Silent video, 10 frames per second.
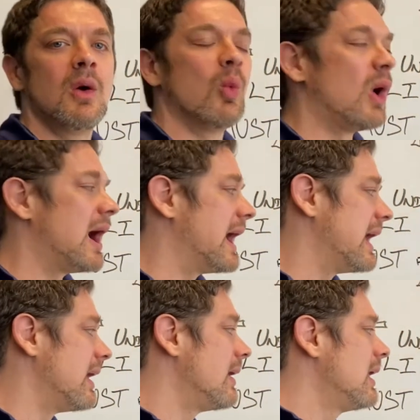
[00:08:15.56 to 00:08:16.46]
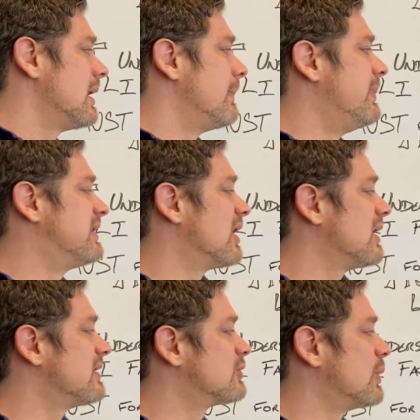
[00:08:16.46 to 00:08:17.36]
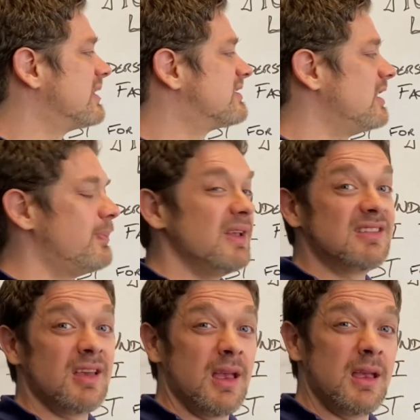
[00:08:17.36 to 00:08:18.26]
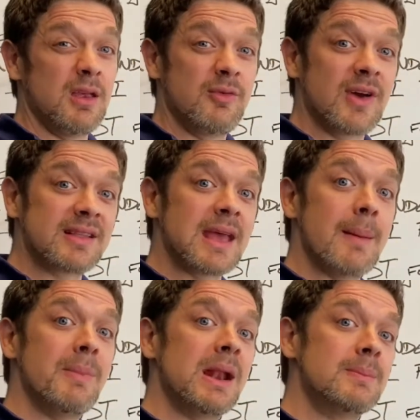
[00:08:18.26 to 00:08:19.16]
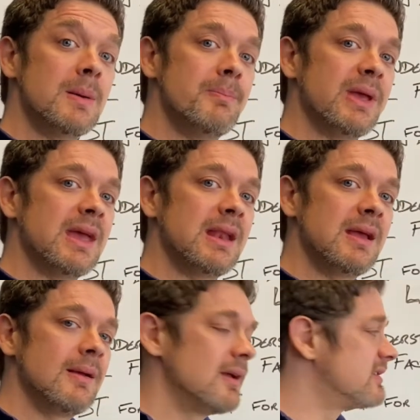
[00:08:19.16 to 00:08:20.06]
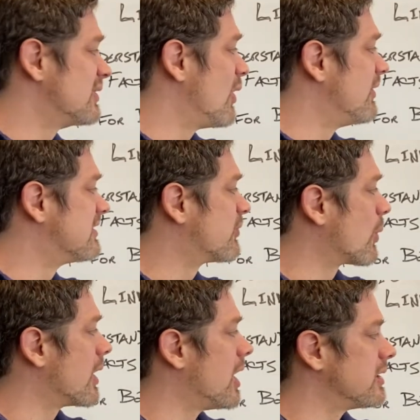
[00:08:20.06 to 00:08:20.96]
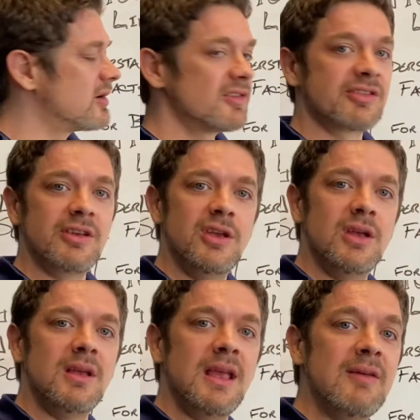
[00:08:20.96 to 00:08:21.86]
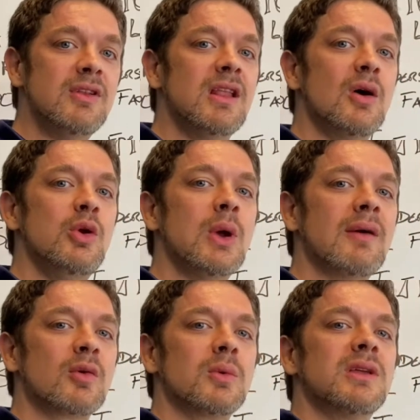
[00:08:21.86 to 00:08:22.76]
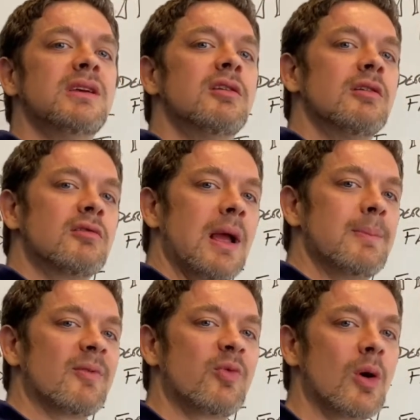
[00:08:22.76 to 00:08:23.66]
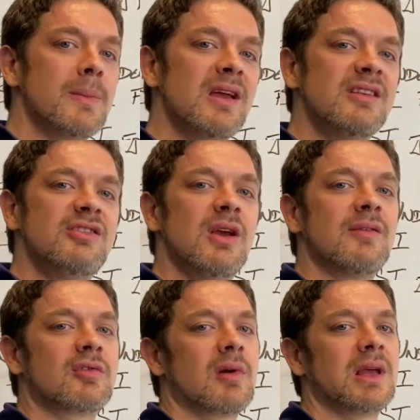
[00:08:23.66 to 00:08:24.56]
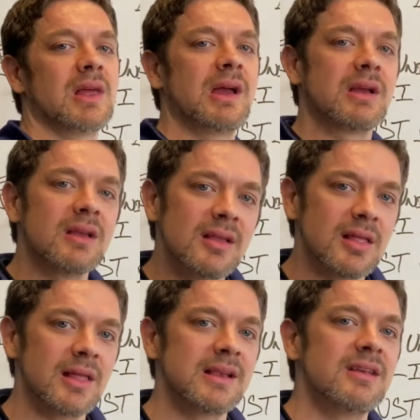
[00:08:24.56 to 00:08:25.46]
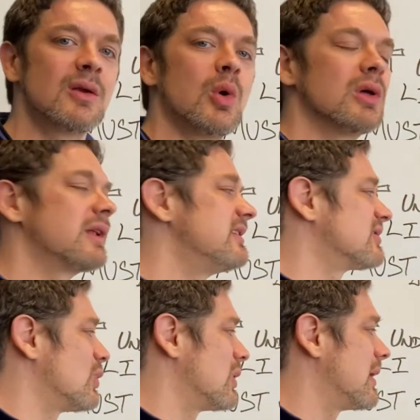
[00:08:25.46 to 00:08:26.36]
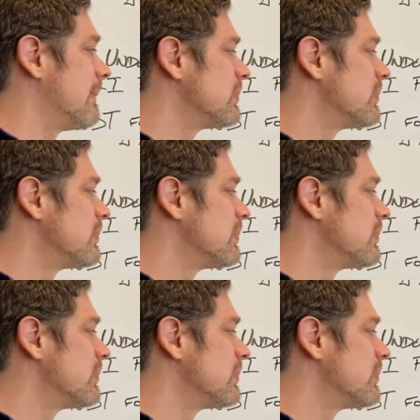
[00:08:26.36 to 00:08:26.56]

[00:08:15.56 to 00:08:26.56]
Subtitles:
Why? Because with CPC, you've got that minimum bid. So if it's $4, even though you have a really great performance, you have a great LinkedIn quality score,